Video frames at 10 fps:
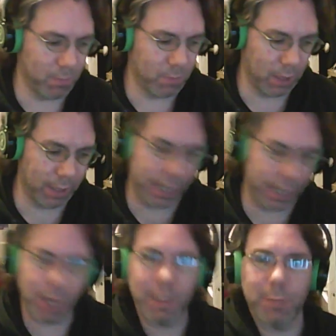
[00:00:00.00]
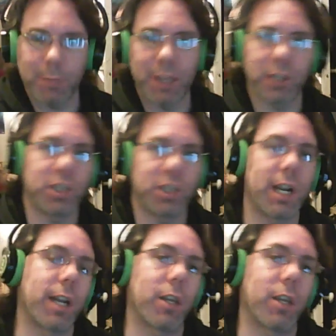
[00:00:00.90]
Let enemies beat the shit
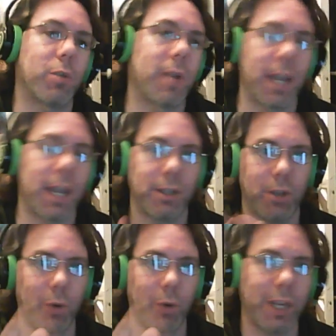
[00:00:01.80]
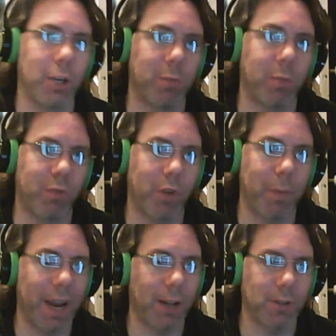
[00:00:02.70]
out of you, and don't heal before the
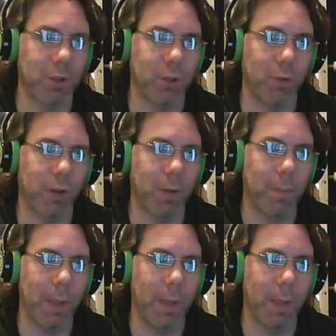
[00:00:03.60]
battle is over.